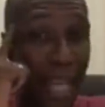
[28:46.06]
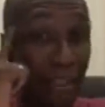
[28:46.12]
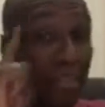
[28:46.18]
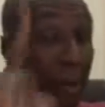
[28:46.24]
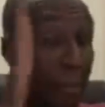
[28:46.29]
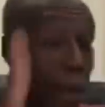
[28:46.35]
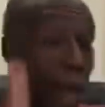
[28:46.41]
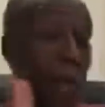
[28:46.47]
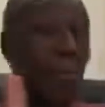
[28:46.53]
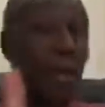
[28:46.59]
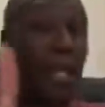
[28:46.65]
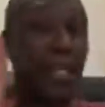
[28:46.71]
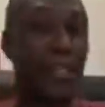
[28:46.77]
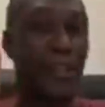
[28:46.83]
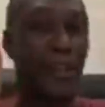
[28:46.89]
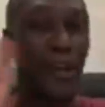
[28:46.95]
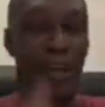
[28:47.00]
if the
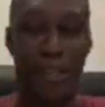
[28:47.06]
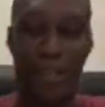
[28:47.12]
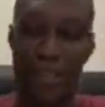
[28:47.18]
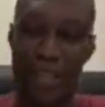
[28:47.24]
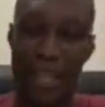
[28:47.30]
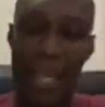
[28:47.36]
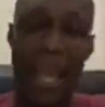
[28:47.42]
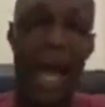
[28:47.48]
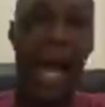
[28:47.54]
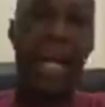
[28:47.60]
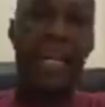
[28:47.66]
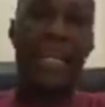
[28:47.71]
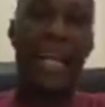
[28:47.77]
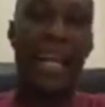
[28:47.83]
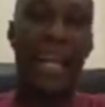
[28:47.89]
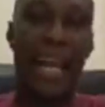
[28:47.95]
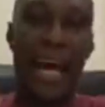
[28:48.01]
Bible is yours,
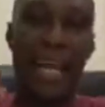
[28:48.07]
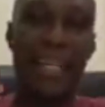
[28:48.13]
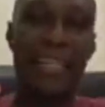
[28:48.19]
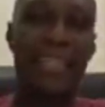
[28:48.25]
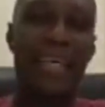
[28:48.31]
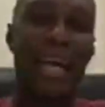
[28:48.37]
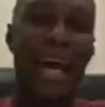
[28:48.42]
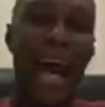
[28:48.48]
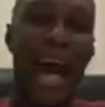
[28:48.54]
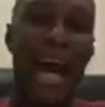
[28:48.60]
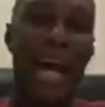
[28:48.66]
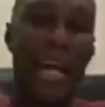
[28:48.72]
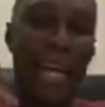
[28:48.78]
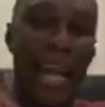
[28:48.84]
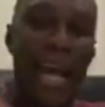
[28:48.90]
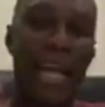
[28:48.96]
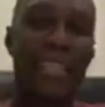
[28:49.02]
underline,
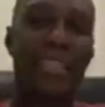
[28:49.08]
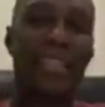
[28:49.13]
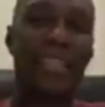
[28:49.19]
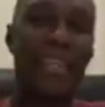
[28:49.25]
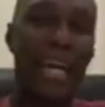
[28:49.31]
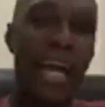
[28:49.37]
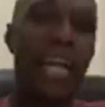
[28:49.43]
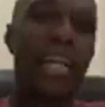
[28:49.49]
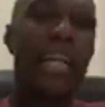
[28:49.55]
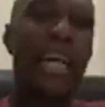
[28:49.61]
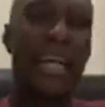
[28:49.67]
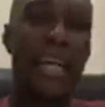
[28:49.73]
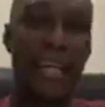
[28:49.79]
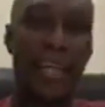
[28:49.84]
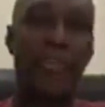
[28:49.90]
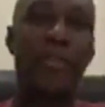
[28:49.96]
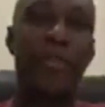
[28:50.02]
highlight, and
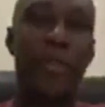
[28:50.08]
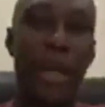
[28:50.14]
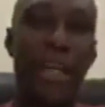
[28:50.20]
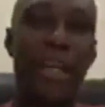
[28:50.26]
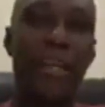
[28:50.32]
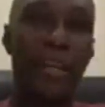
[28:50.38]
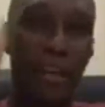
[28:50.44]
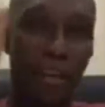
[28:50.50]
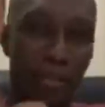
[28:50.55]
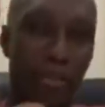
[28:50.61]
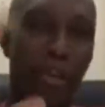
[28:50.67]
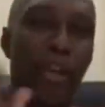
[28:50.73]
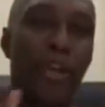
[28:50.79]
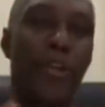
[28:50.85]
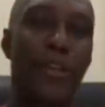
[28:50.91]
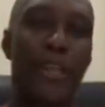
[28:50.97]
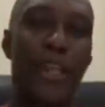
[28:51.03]
get it ready
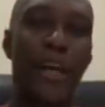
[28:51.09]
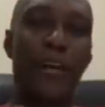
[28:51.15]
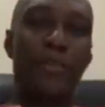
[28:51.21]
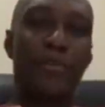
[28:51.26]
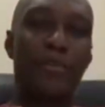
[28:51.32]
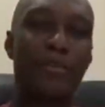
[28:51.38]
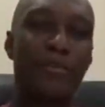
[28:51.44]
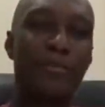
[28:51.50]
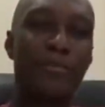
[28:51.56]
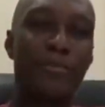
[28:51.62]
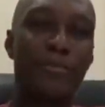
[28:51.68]
for yourself.